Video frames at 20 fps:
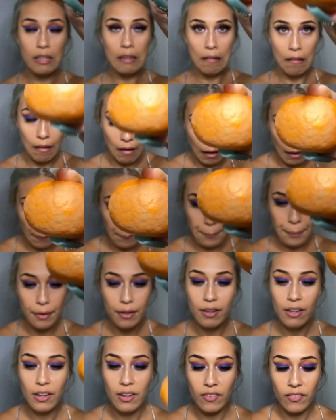up
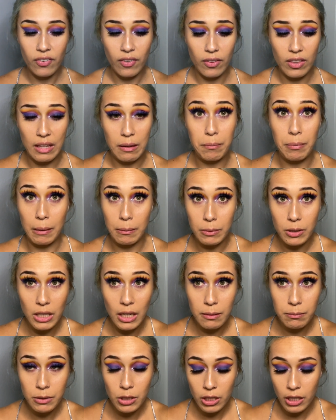from the
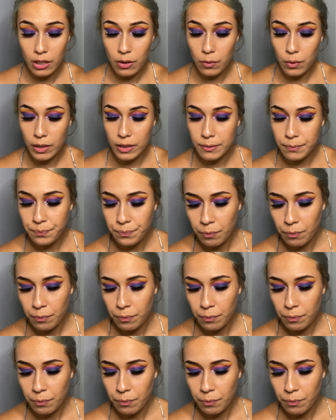bubblegum looking one,